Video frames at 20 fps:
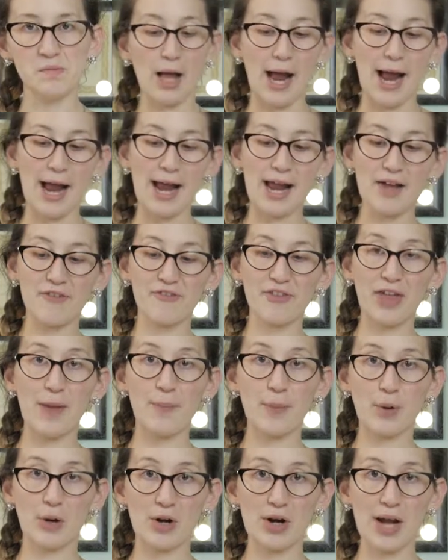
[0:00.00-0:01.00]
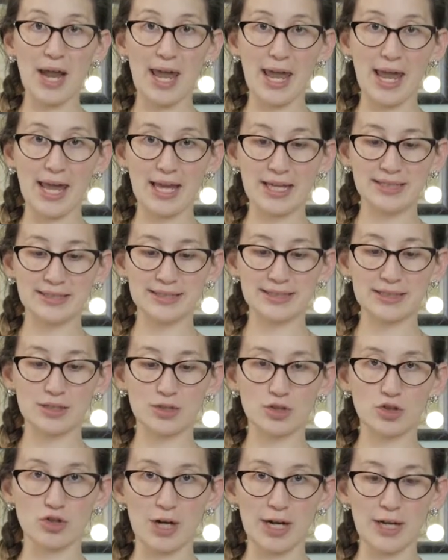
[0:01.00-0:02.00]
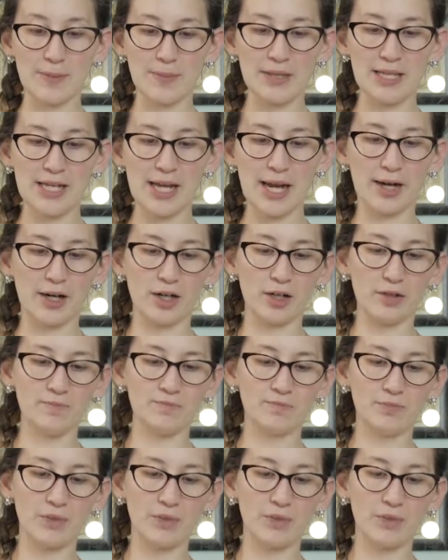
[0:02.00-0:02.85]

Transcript: I have kept her hands straight up in the air,